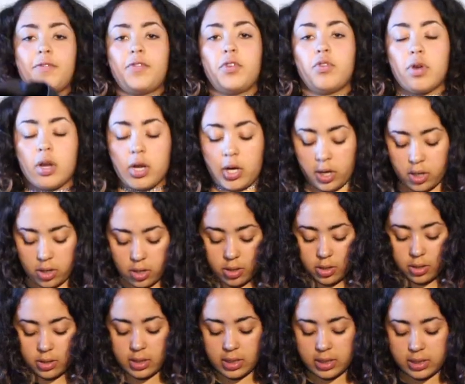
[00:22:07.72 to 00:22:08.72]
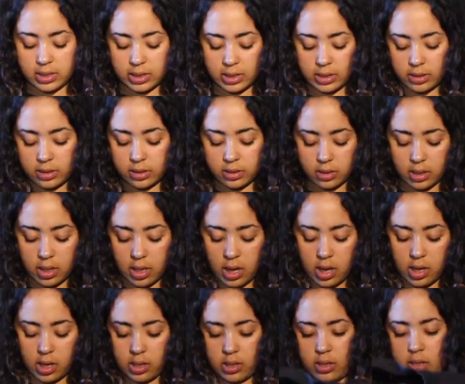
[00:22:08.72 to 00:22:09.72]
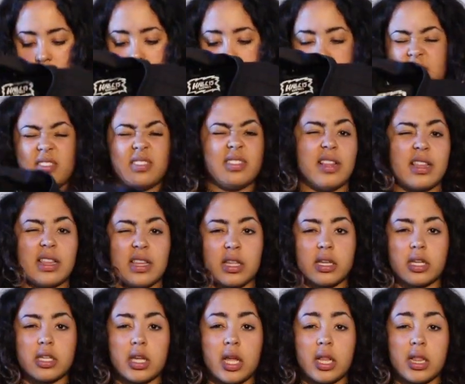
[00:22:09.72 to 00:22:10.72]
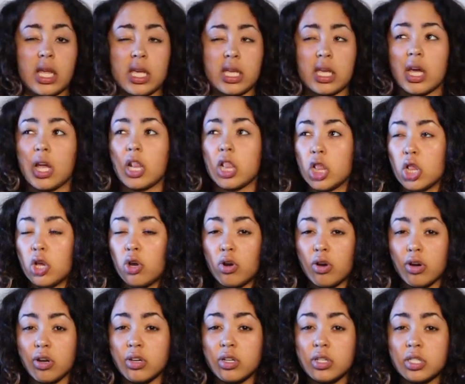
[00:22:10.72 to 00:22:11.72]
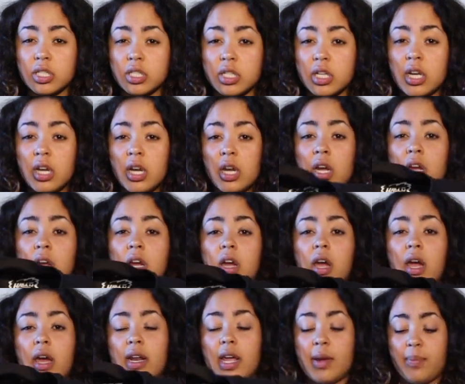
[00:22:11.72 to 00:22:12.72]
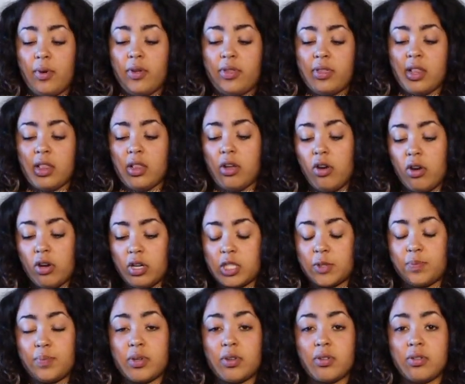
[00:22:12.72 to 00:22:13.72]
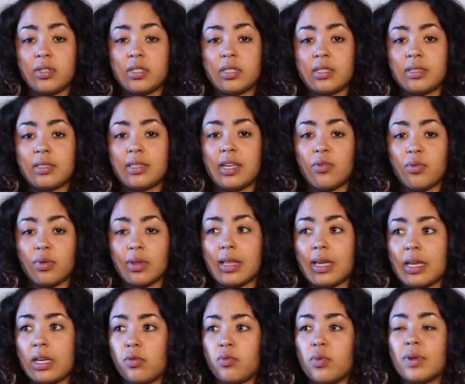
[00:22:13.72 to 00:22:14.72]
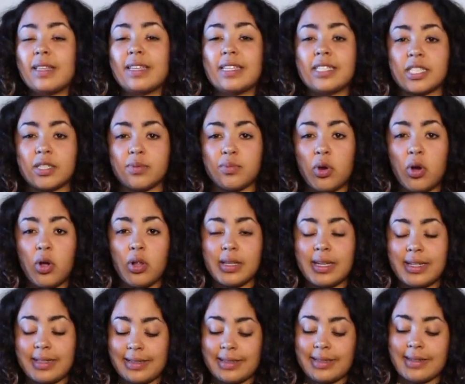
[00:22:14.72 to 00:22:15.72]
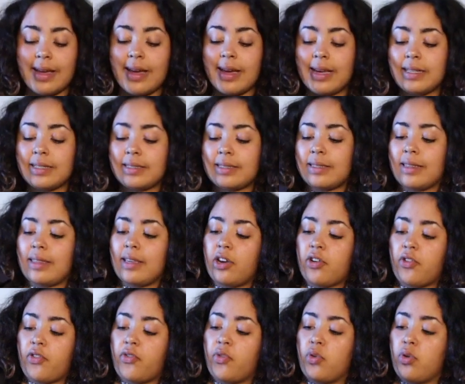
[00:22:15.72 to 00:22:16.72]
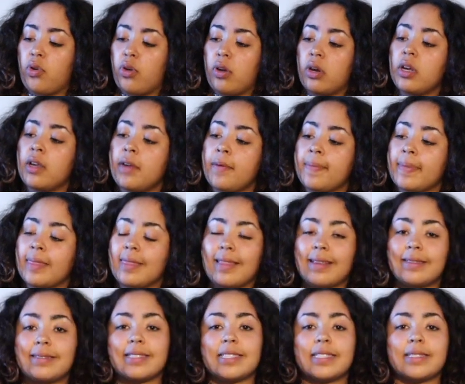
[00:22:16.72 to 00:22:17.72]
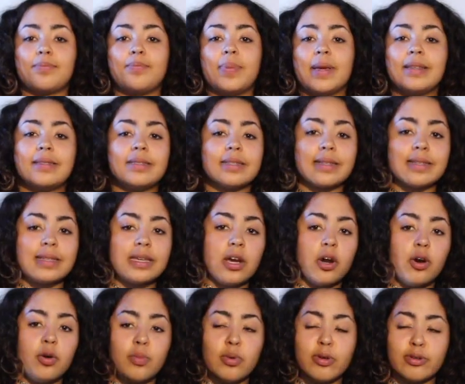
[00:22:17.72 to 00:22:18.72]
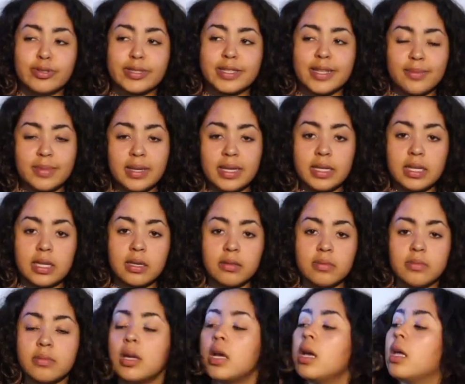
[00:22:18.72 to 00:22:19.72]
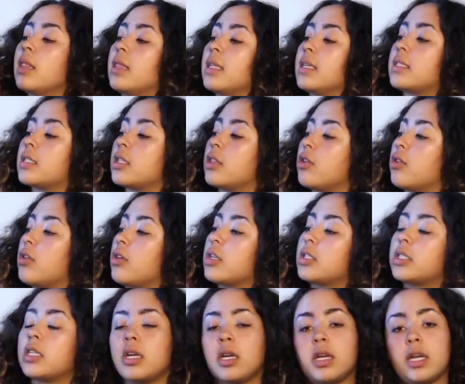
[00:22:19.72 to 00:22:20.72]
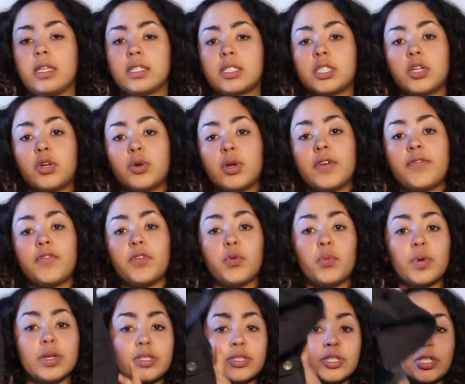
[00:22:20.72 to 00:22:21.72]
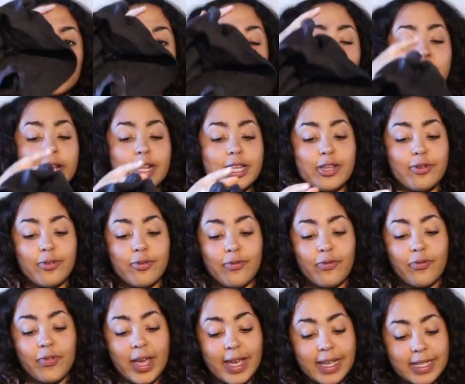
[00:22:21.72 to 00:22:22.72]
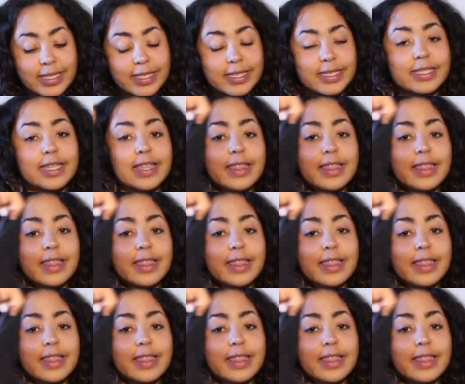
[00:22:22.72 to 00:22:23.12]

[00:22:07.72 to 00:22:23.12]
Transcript: if you're a girl, this is like a large. And I bought the large because they were like really small in size. Therefore, this is basically almost a medium, this large. And so if you want to start a new vest,